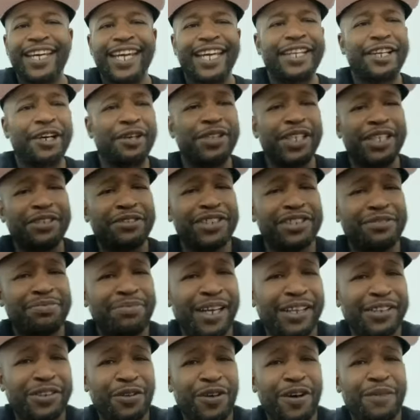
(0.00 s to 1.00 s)
And no
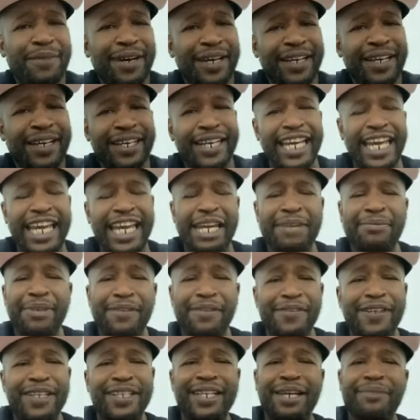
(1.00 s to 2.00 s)
disrespect to all my
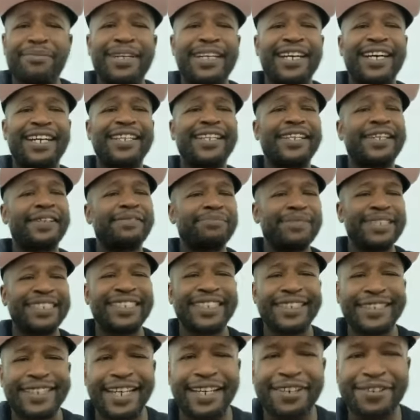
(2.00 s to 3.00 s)
Amityville alumni that I'm
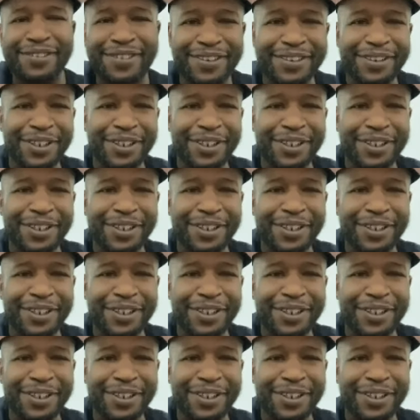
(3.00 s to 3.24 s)
missing out.